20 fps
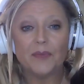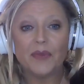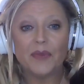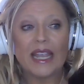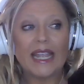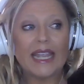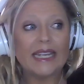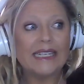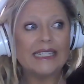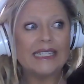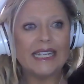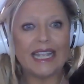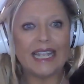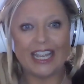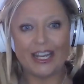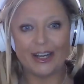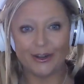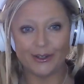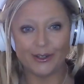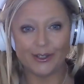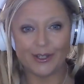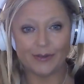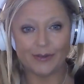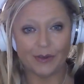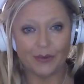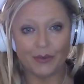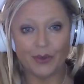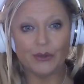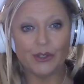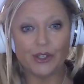indicators of
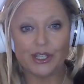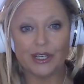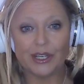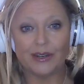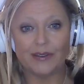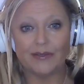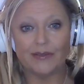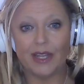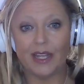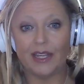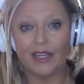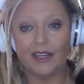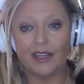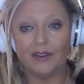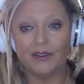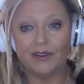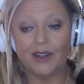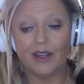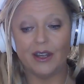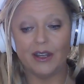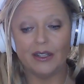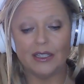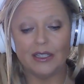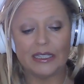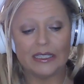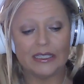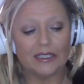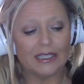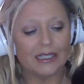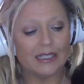emotion of like, Carl,
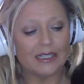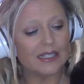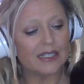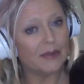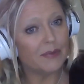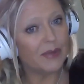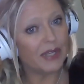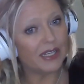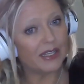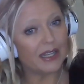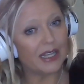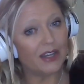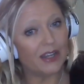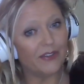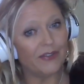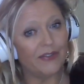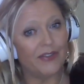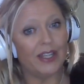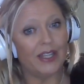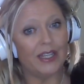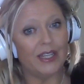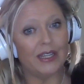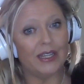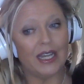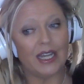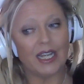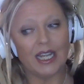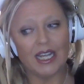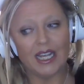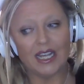like that stomach that you're feeling,
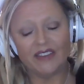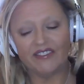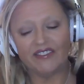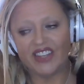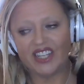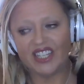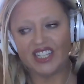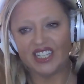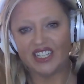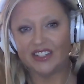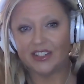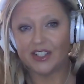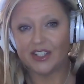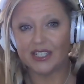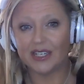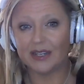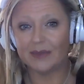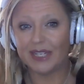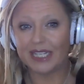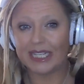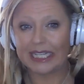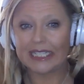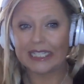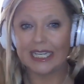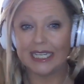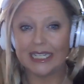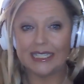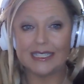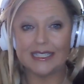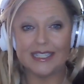that gut feeling in your stomach, that
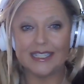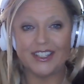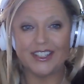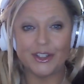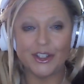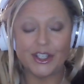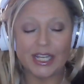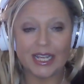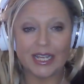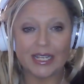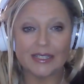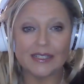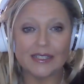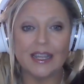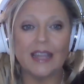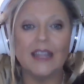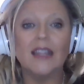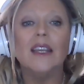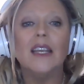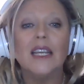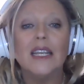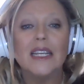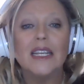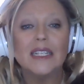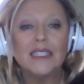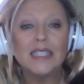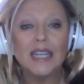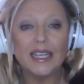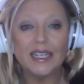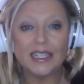tightness in your chest, that
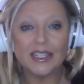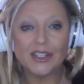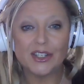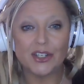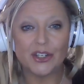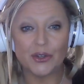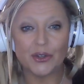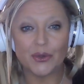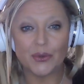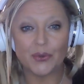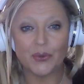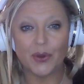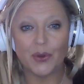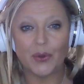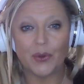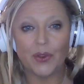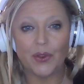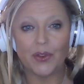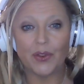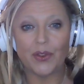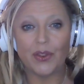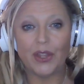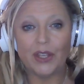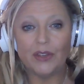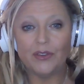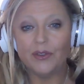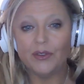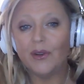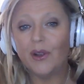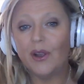tightness in your throat.
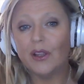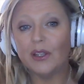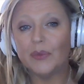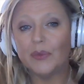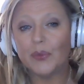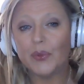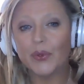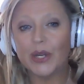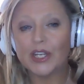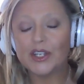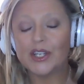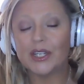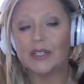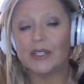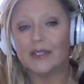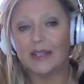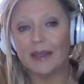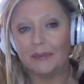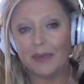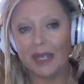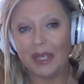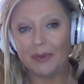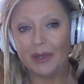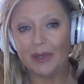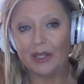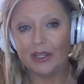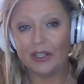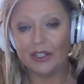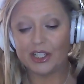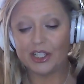These are all impressions that
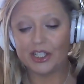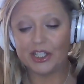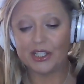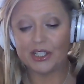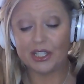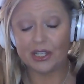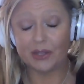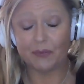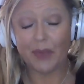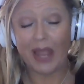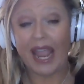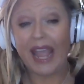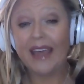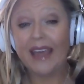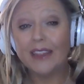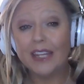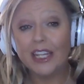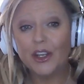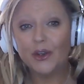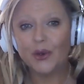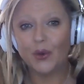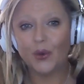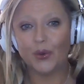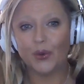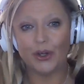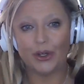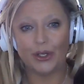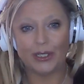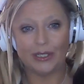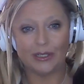maybe the path that you're
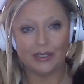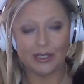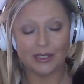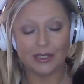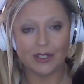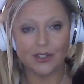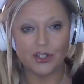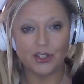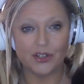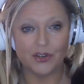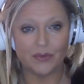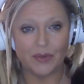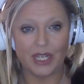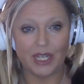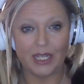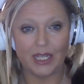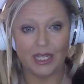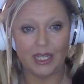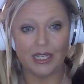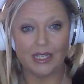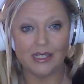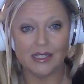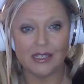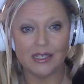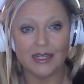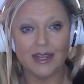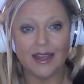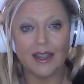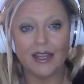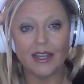on or the decision you're making is
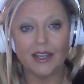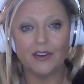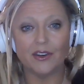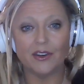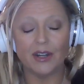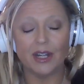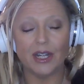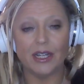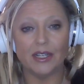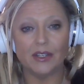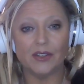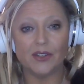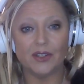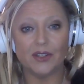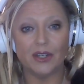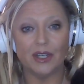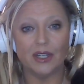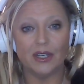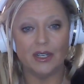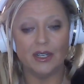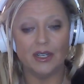not in your highest good.